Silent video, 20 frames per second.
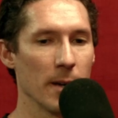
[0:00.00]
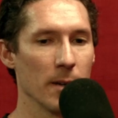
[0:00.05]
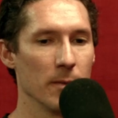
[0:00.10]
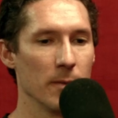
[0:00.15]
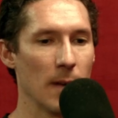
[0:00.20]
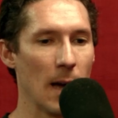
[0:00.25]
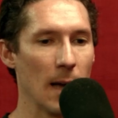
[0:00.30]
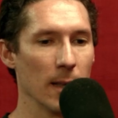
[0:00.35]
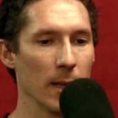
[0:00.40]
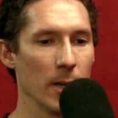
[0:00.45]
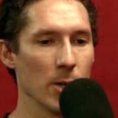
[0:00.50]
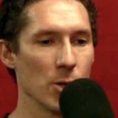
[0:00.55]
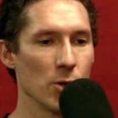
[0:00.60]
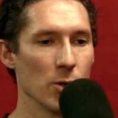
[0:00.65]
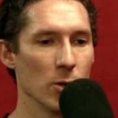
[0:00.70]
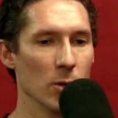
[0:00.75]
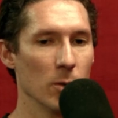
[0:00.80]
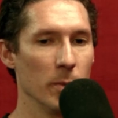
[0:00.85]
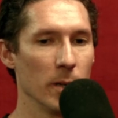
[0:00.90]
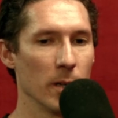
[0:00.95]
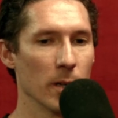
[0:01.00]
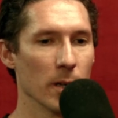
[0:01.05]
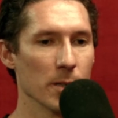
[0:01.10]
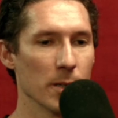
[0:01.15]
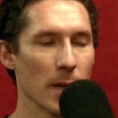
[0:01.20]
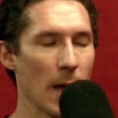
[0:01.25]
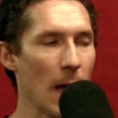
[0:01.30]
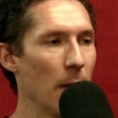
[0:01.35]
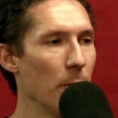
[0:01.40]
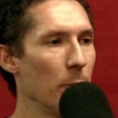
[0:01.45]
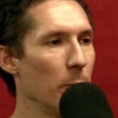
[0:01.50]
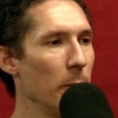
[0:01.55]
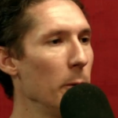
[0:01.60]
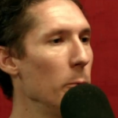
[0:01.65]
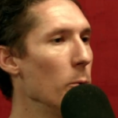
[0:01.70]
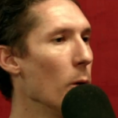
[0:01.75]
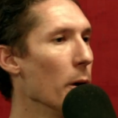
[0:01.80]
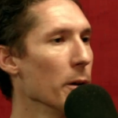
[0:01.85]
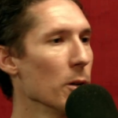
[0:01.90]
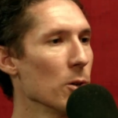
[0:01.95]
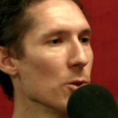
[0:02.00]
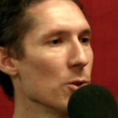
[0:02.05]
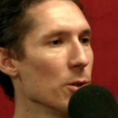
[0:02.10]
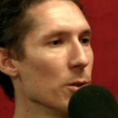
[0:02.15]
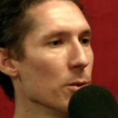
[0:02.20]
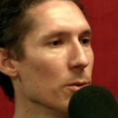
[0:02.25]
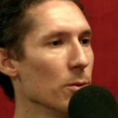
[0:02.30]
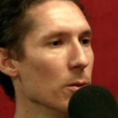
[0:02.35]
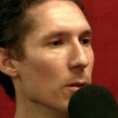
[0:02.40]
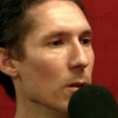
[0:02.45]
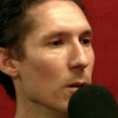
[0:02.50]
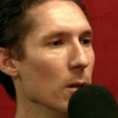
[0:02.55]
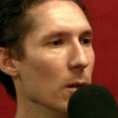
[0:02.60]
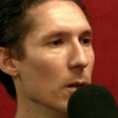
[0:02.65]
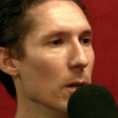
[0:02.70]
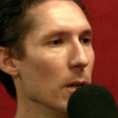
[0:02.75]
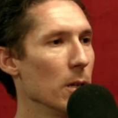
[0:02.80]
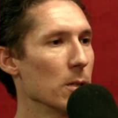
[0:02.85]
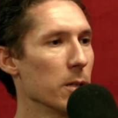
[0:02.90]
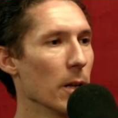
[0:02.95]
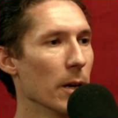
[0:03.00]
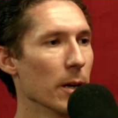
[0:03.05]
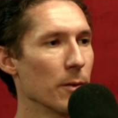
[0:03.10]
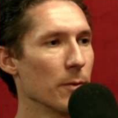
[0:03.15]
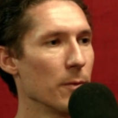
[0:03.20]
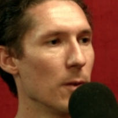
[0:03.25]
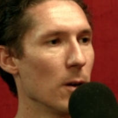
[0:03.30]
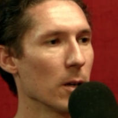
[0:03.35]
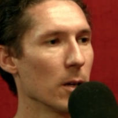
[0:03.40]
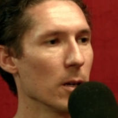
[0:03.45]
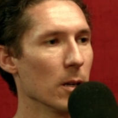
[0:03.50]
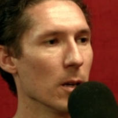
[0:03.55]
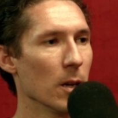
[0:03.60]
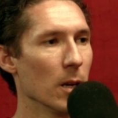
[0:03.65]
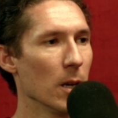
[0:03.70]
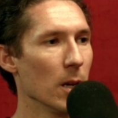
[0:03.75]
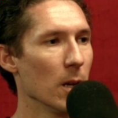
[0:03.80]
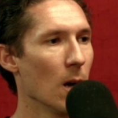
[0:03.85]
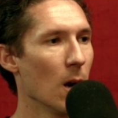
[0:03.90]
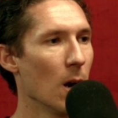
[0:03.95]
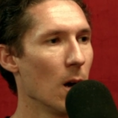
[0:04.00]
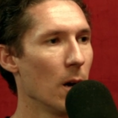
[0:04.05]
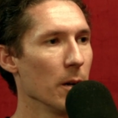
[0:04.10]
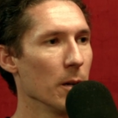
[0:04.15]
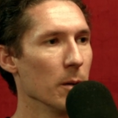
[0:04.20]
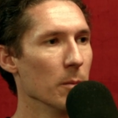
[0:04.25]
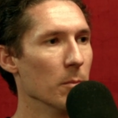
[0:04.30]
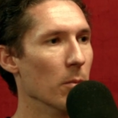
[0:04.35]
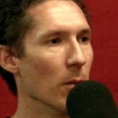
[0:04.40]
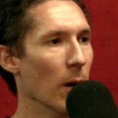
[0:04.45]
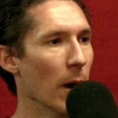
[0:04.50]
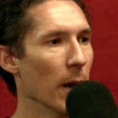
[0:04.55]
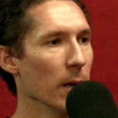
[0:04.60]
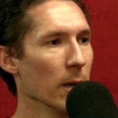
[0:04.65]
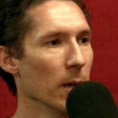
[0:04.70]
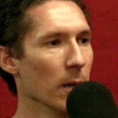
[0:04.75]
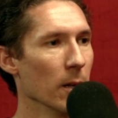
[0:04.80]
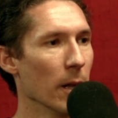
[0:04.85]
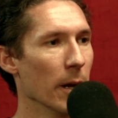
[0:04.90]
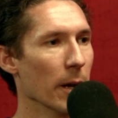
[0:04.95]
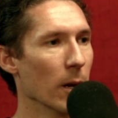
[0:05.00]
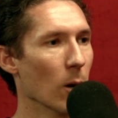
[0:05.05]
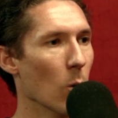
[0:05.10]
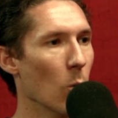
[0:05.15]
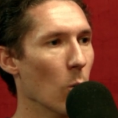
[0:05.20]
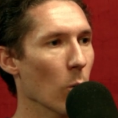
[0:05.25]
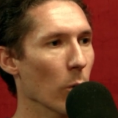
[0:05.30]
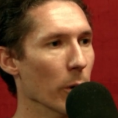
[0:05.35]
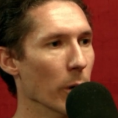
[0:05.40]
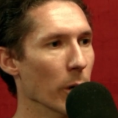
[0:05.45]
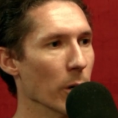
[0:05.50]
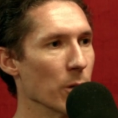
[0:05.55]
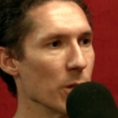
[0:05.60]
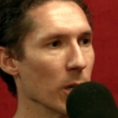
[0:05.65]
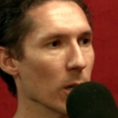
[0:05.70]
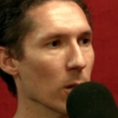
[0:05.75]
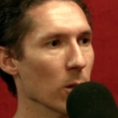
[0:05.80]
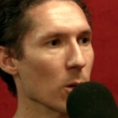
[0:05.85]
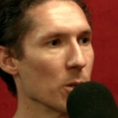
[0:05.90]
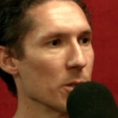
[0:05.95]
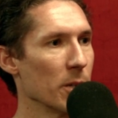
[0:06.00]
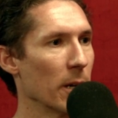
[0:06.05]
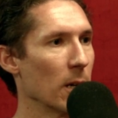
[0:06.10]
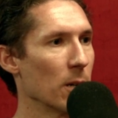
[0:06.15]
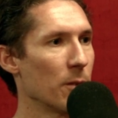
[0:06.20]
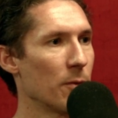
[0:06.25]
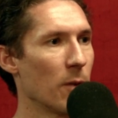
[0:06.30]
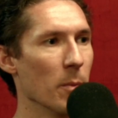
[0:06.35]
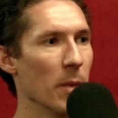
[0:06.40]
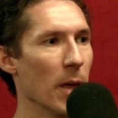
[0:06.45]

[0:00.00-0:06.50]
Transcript: a valet shoe because every running shoe is like fucking neon and bright and like orange. And yeah, I'm like not into the,